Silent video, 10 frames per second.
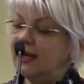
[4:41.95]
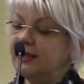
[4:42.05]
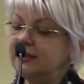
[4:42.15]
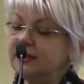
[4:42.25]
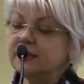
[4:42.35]

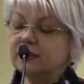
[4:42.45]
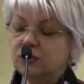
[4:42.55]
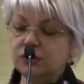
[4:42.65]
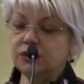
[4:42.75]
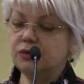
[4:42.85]
and
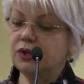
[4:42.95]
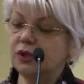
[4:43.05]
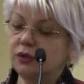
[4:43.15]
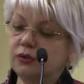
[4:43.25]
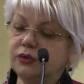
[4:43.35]
do you
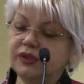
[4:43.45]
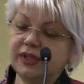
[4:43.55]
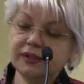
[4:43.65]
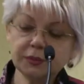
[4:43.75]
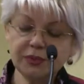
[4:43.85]
know
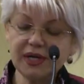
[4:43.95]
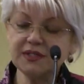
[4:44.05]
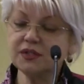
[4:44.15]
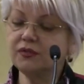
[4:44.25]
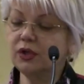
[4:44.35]
that the
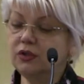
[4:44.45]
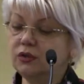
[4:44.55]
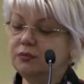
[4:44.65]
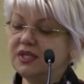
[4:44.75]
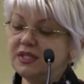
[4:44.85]
breast
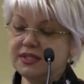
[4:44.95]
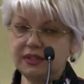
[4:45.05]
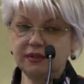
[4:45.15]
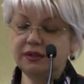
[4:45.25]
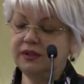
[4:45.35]
volume is
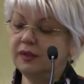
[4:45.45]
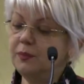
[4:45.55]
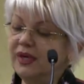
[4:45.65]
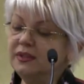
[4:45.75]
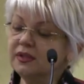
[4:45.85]
an
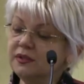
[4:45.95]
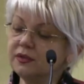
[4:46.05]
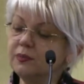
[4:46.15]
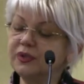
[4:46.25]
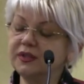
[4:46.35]

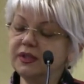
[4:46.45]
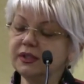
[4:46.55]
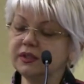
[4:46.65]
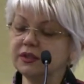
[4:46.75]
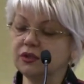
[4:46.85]
independent
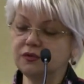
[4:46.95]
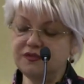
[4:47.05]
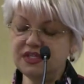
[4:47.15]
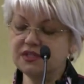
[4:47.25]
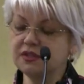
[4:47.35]
predictor of
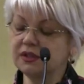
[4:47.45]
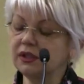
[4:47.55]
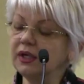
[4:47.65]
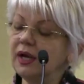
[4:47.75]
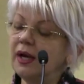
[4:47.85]

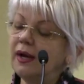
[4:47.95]
visceral